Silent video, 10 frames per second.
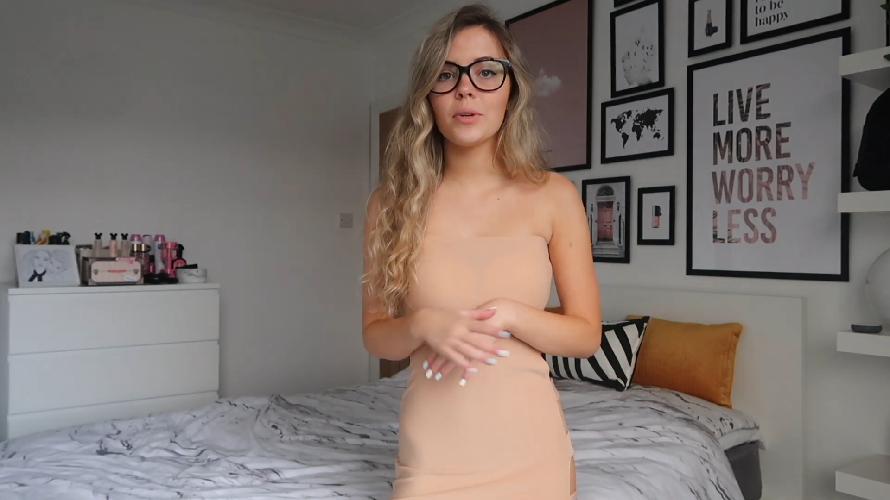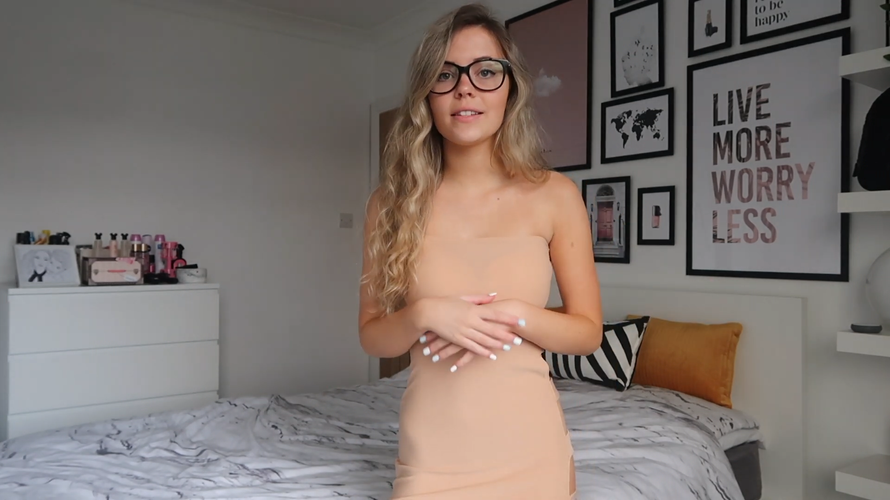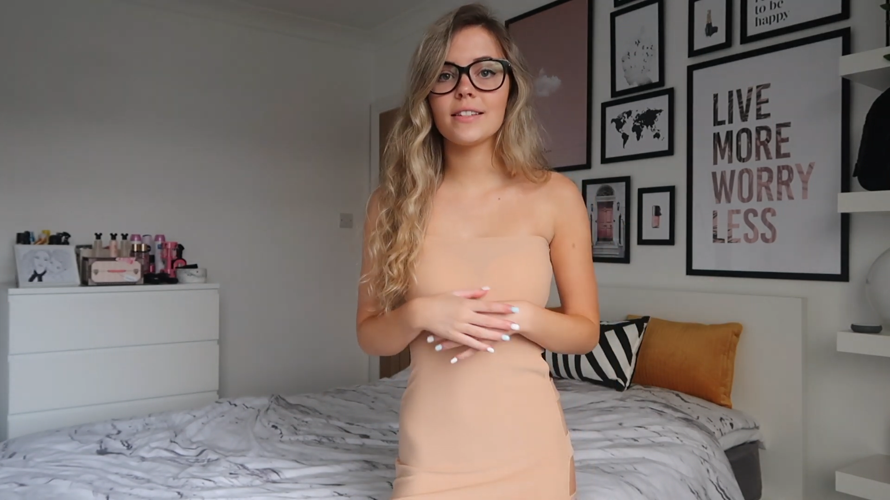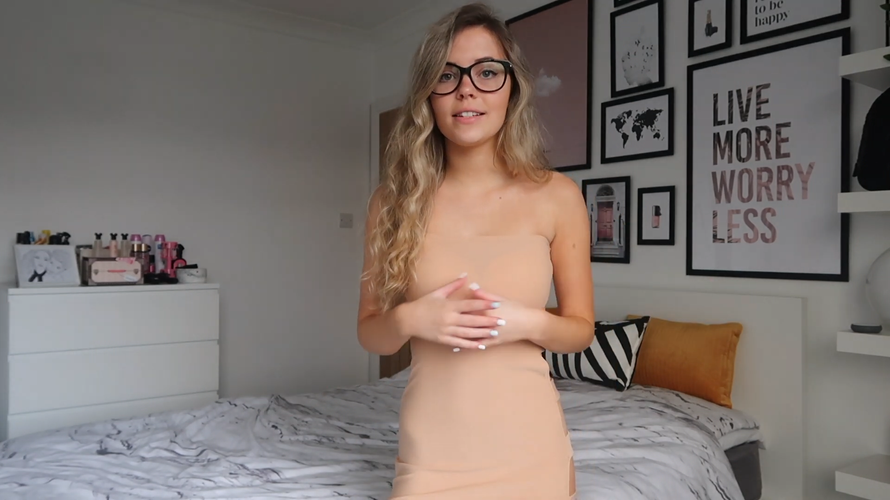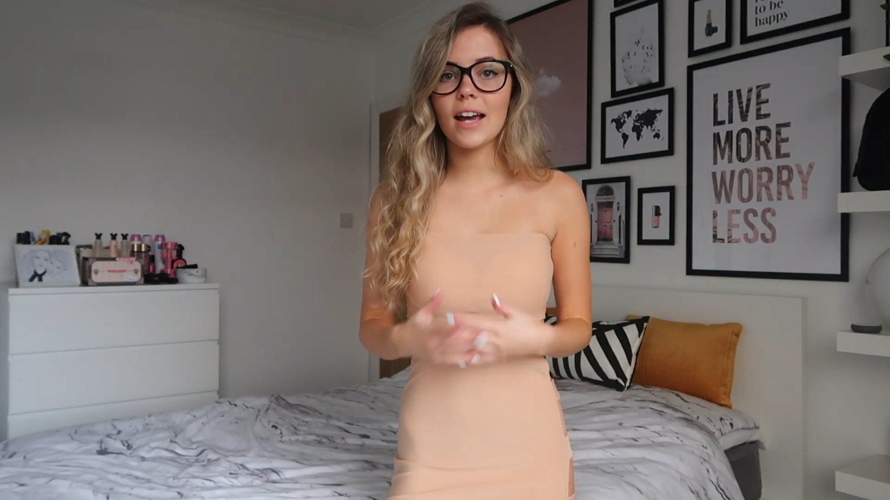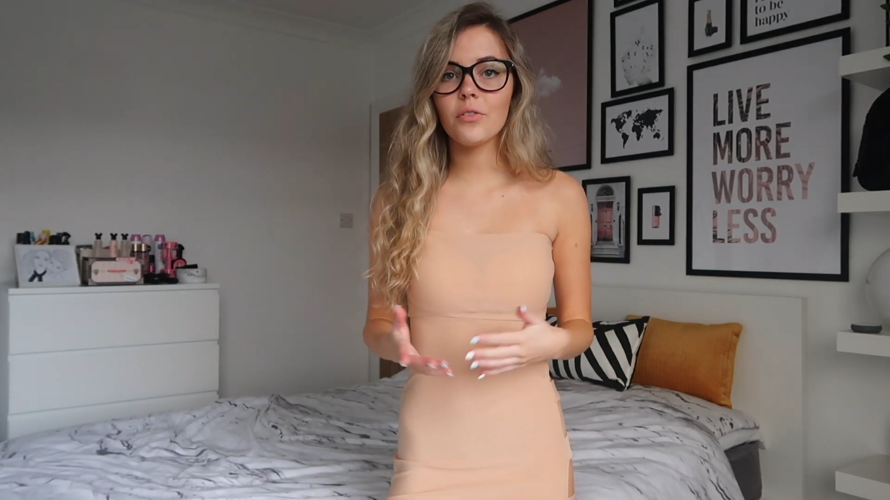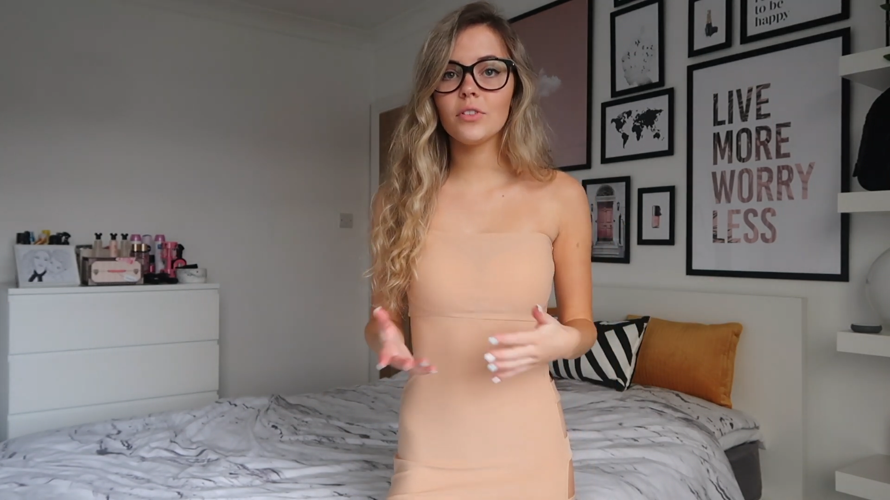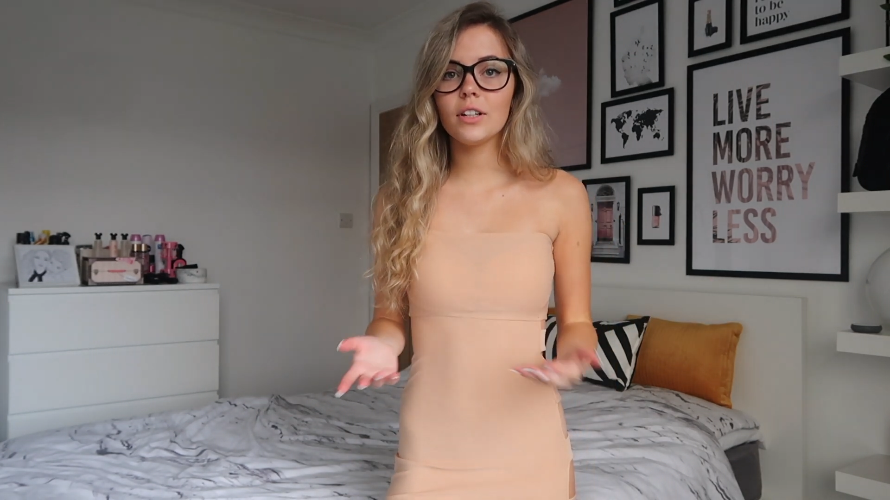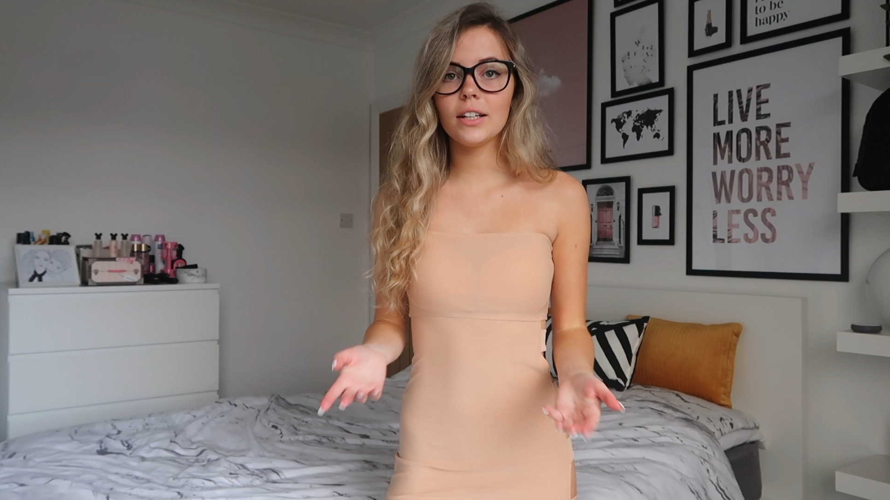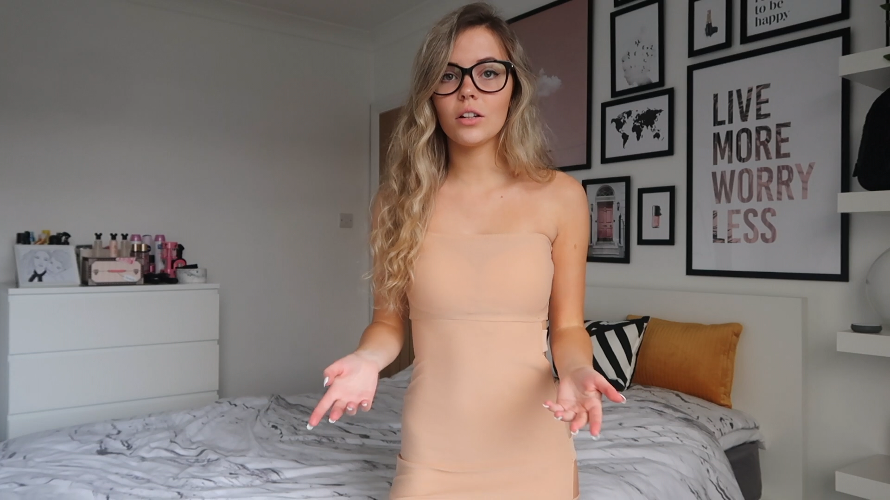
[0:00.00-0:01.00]
but it's
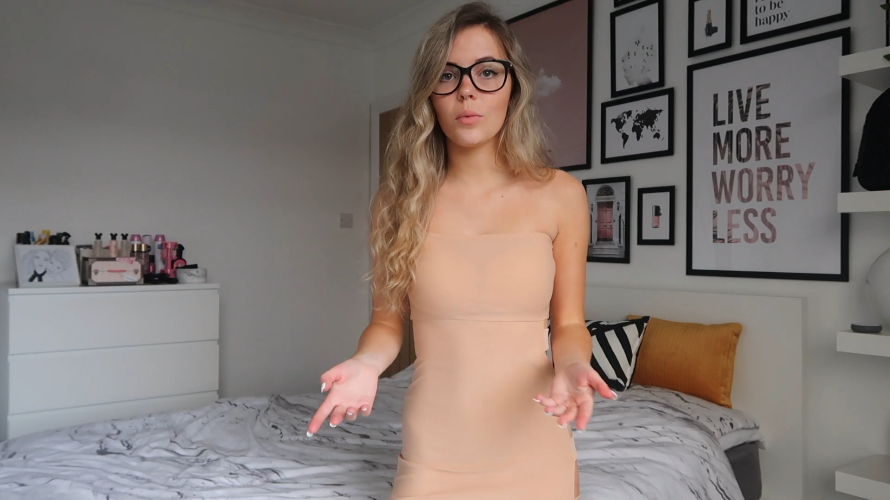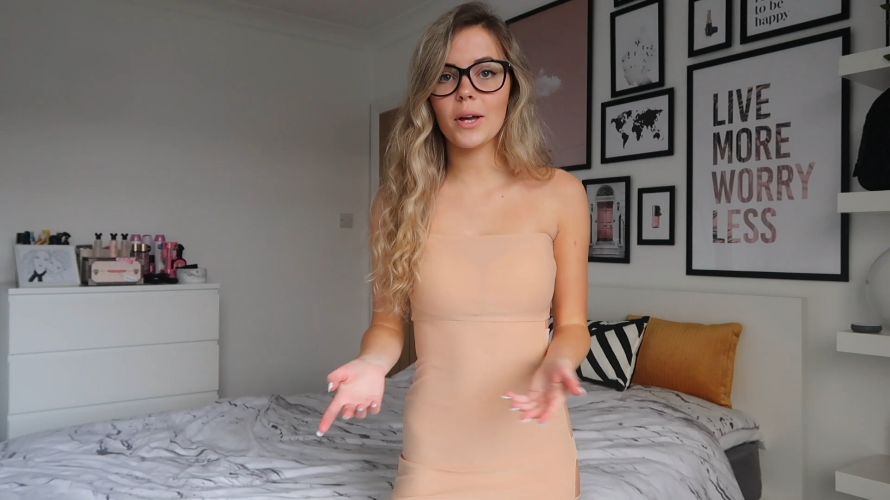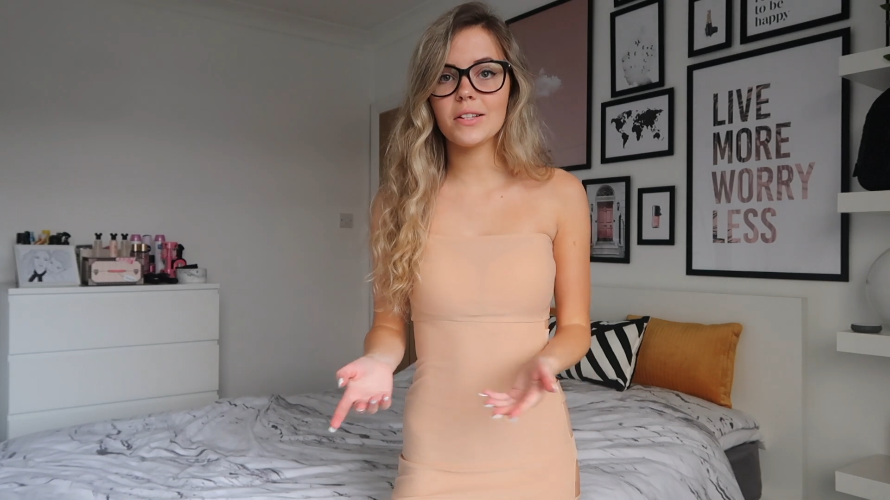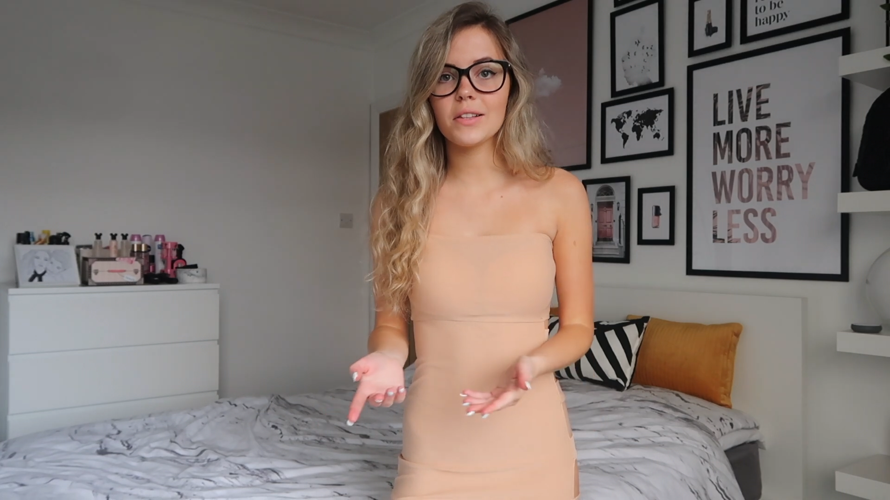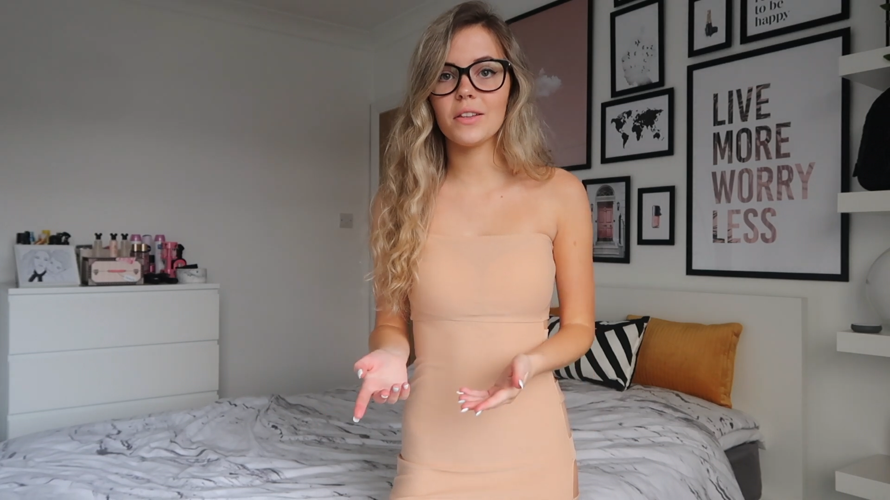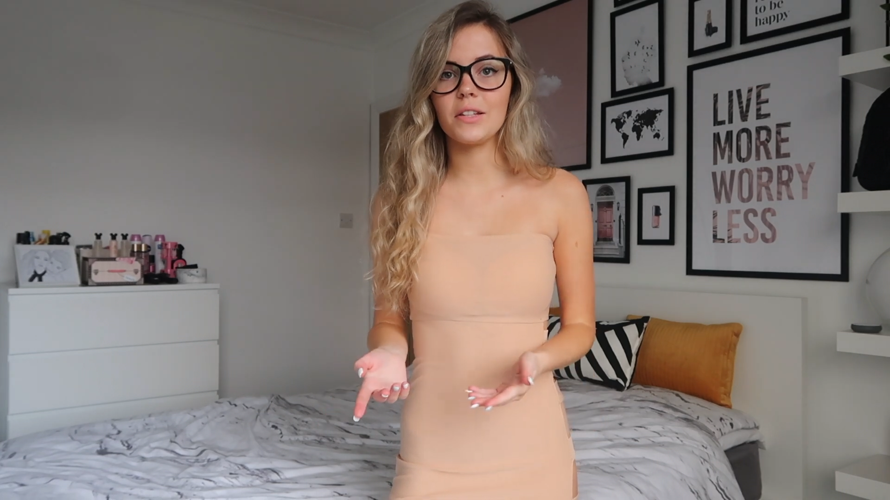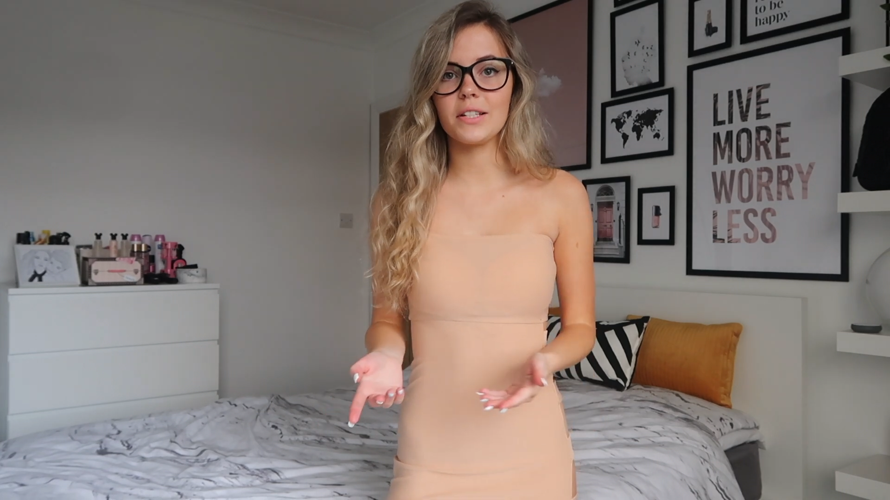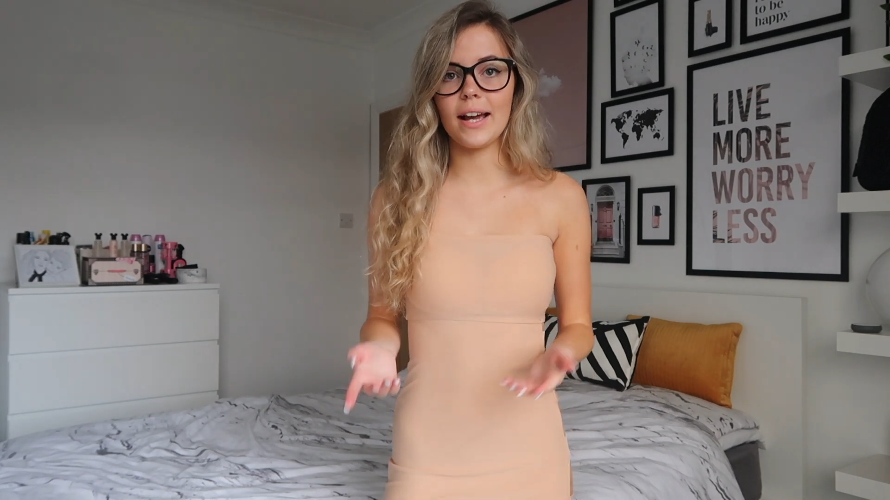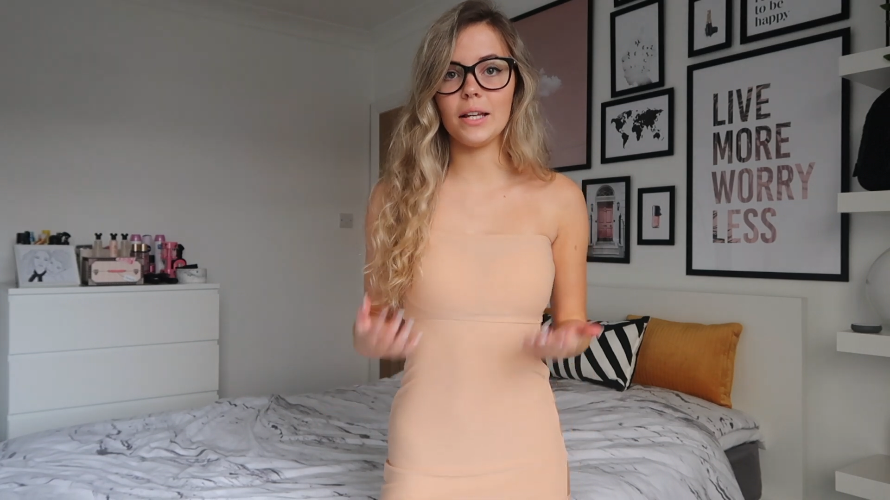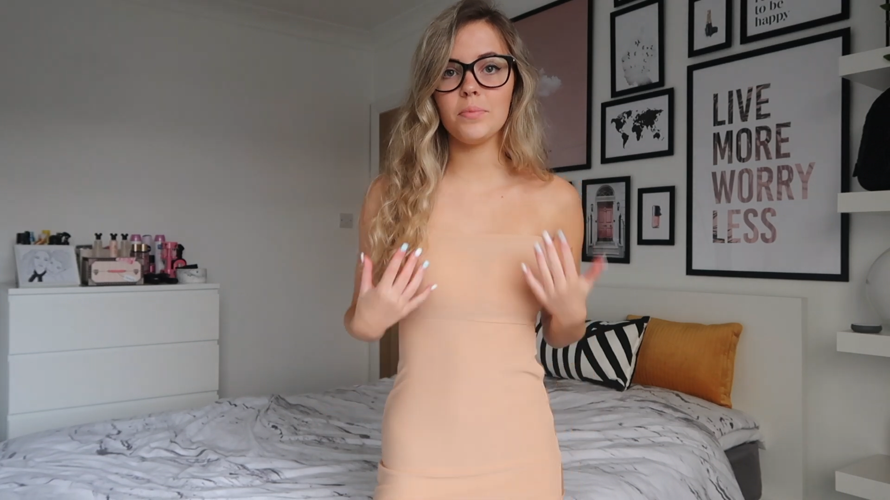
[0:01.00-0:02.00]
definitely a lot better than the
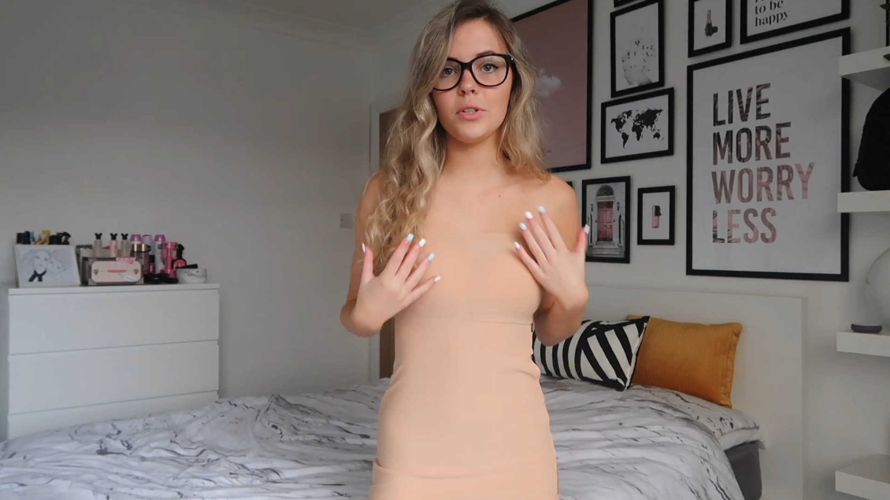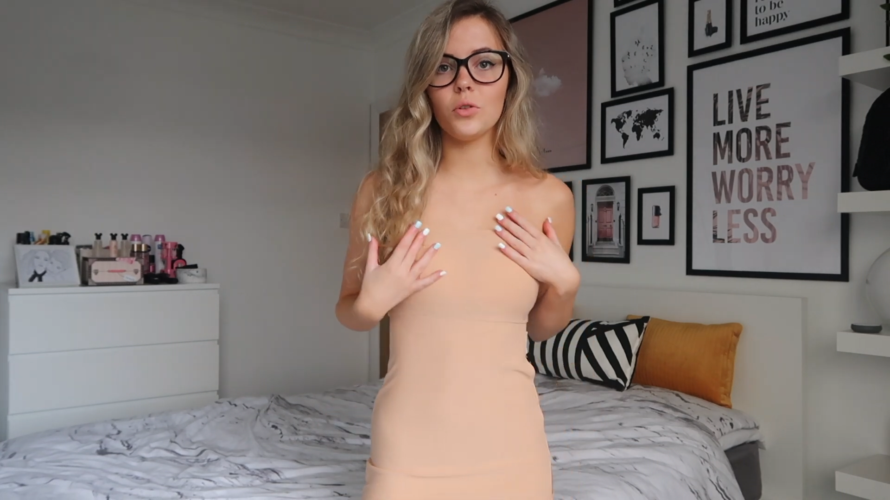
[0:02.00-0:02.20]
tape.